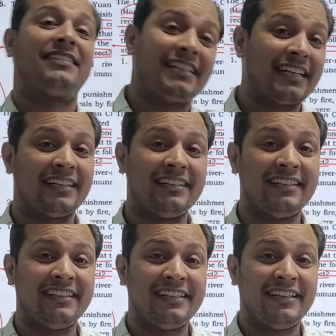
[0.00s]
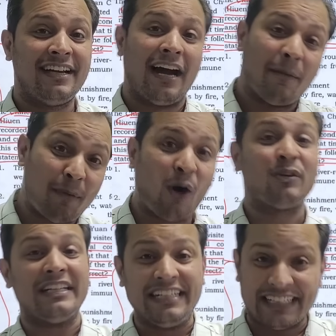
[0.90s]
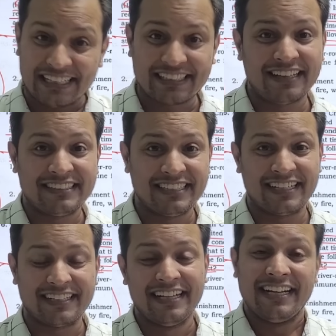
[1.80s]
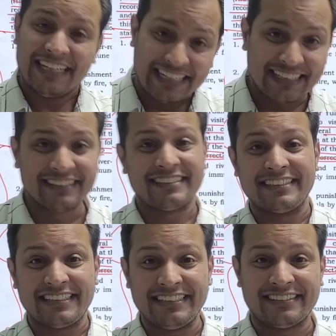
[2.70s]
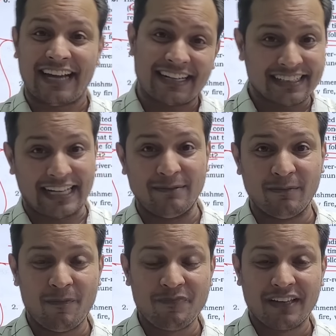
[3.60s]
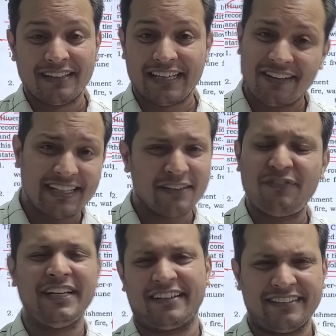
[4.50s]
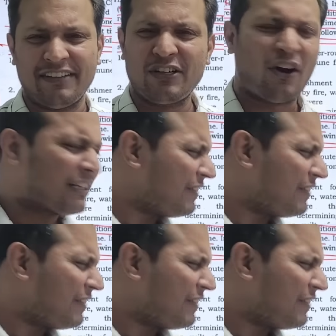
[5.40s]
written about Indian culture, Indian cities that time, they will get fear. They will not